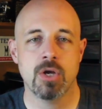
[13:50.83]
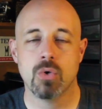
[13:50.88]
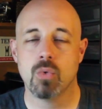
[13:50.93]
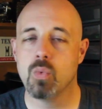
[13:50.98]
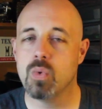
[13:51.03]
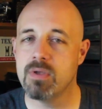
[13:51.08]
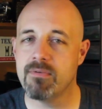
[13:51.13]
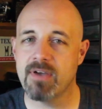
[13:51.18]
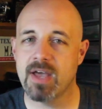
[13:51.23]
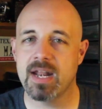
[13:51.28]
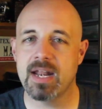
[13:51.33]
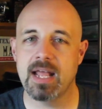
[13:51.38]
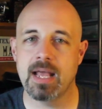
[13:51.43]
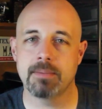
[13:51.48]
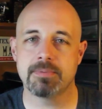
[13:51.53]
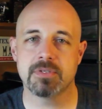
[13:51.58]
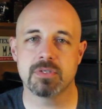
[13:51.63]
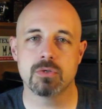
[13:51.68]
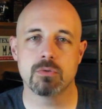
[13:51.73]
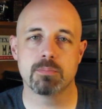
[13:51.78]
We've had an
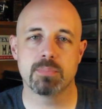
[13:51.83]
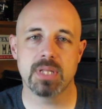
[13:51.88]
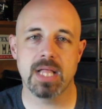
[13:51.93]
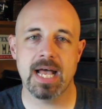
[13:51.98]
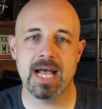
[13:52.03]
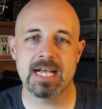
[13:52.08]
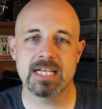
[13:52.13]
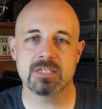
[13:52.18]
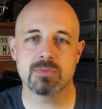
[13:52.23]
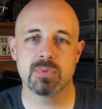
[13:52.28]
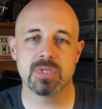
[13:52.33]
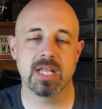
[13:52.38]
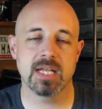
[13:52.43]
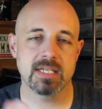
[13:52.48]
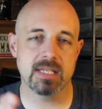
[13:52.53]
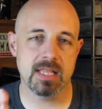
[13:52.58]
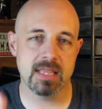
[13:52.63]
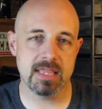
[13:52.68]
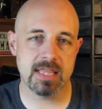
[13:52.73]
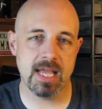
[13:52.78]
absolute blast. We'd
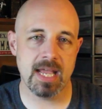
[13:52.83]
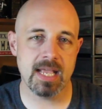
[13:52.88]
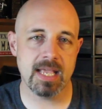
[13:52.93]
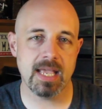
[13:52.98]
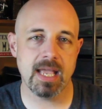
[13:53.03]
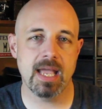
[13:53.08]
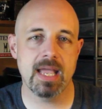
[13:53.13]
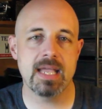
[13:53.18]
like to thank